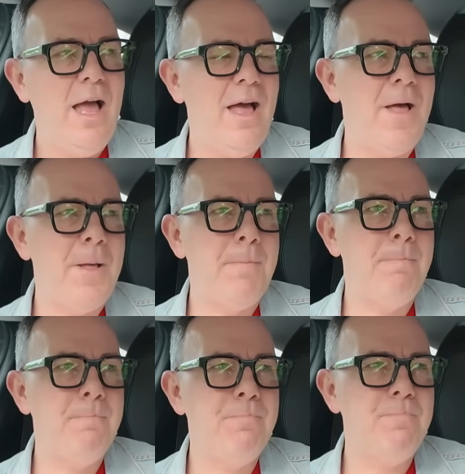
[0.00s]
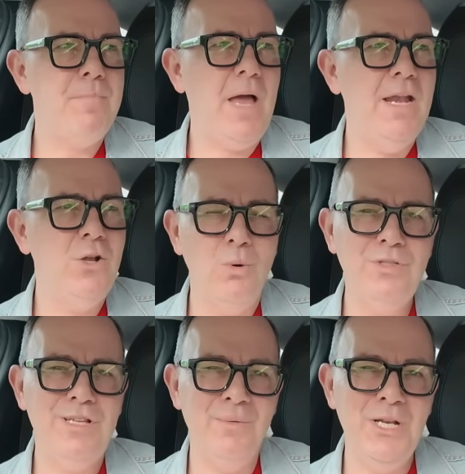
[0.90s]
And of
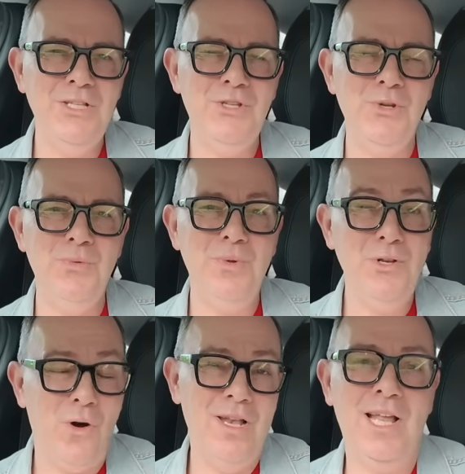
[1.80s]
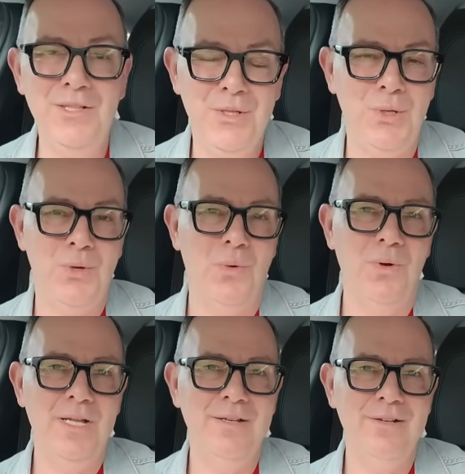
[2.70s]
course, I'm going to do not a London
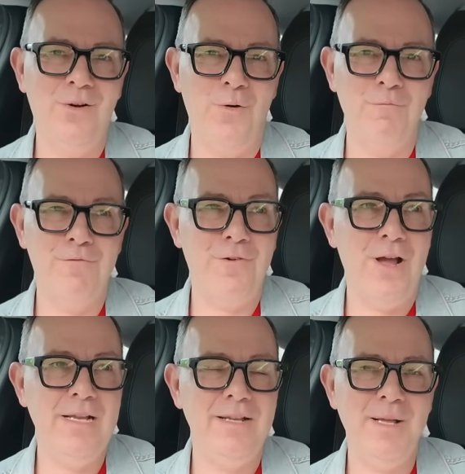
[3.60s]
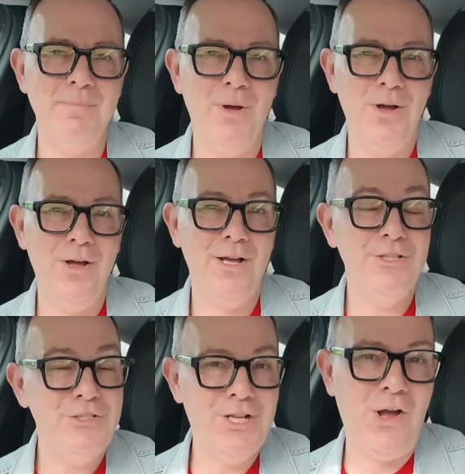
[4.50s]
calling on Friday, but
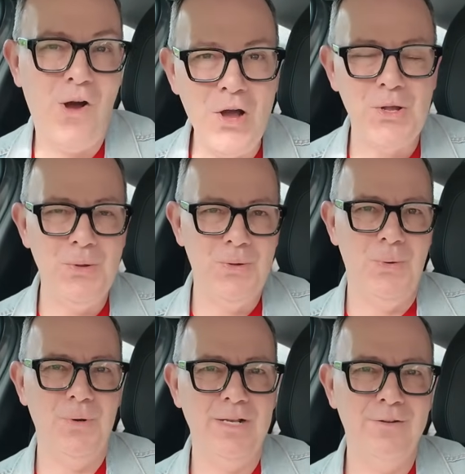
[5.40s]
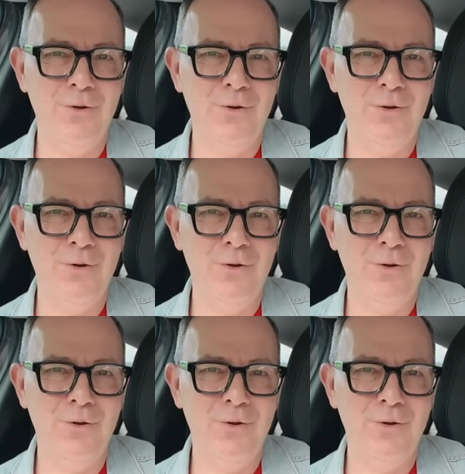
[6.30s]
a Chicago call-in.